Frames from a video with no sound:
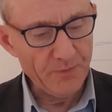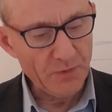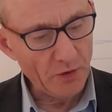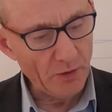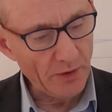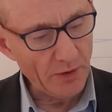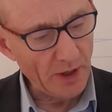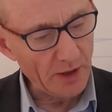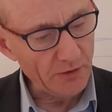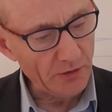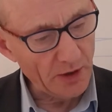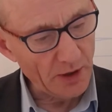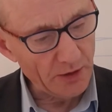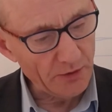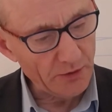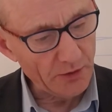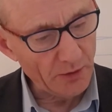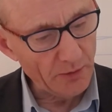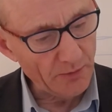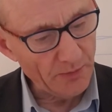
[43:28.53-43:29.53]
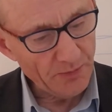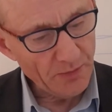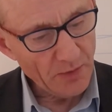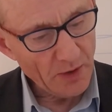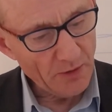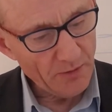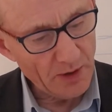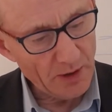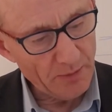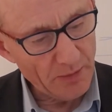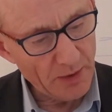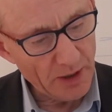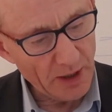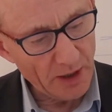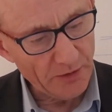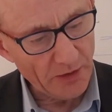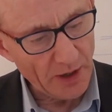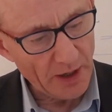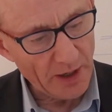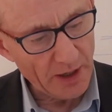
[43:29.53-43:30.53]
So that's the answer. Field B
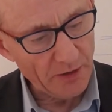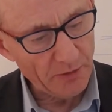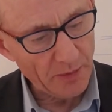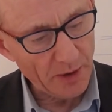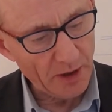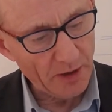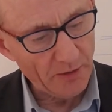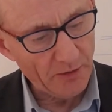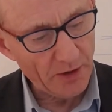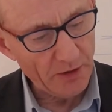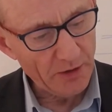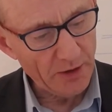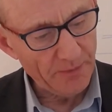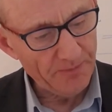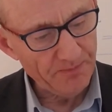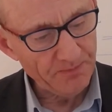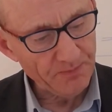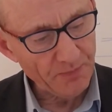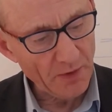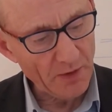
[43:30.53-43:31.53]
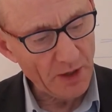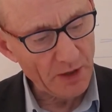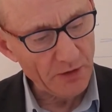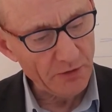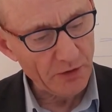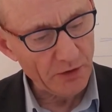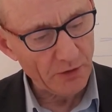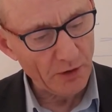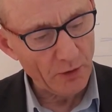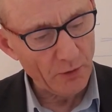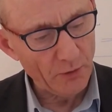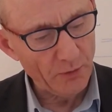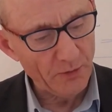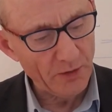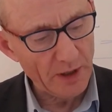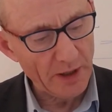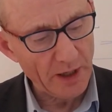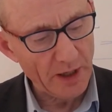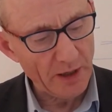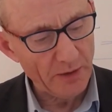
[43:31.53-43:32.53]
has the highest biodiversity. The answer is although
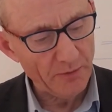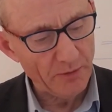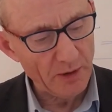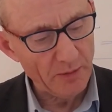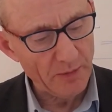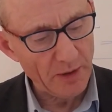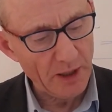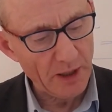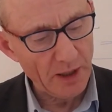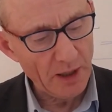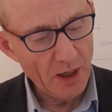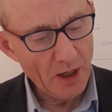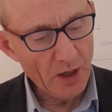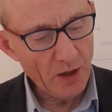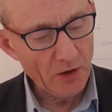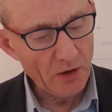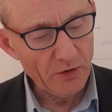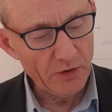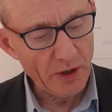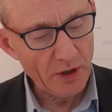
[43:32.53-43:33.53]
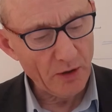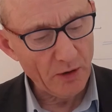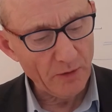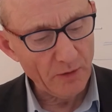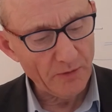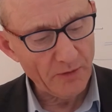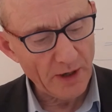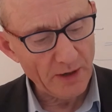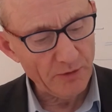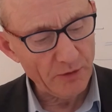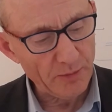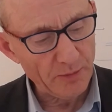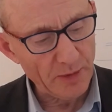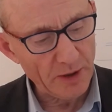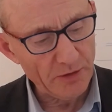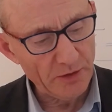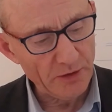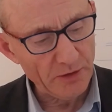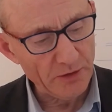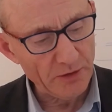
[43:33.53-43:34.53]
field A and field B contain all 5
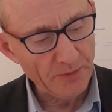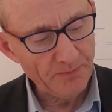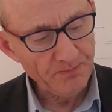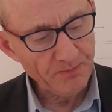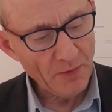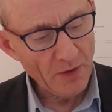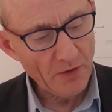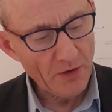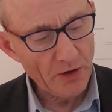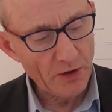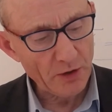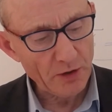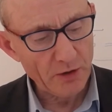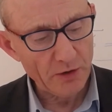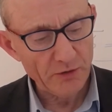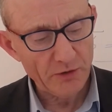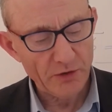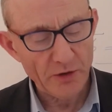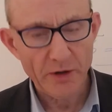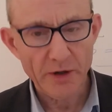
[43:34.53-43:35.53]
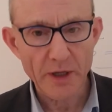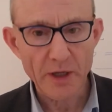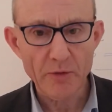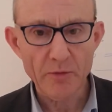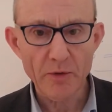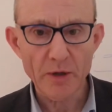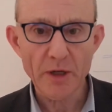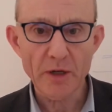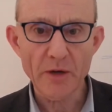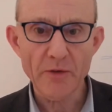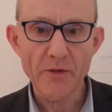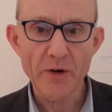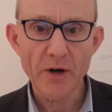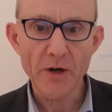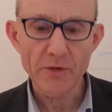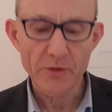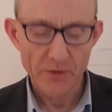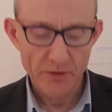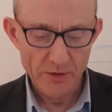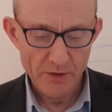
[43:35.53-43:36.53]
species, they're not considered equally
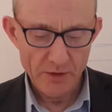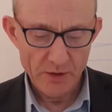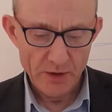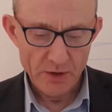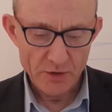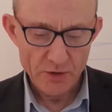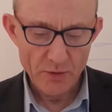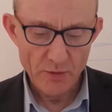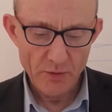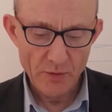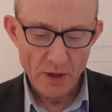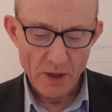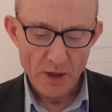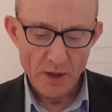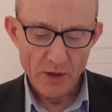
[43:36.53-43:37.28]
diverse. So